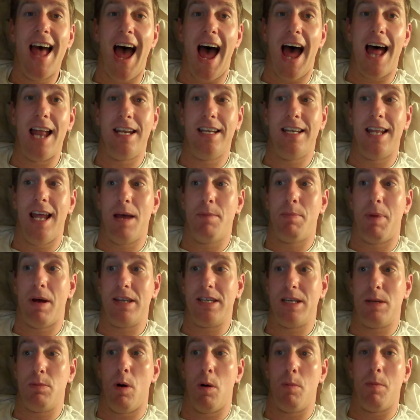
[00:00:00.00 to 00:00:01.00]
And
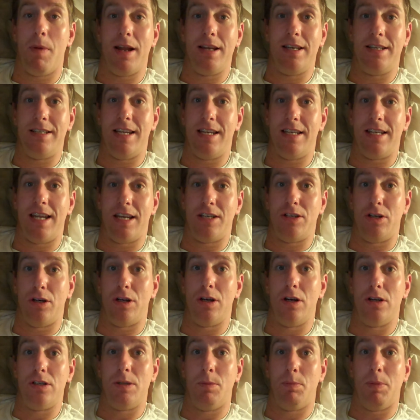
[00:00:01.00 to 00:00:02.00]
Basketball Man says I should
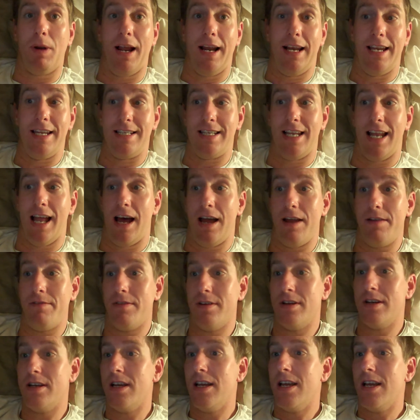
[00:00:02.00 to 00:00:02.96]
go to Playlist Live.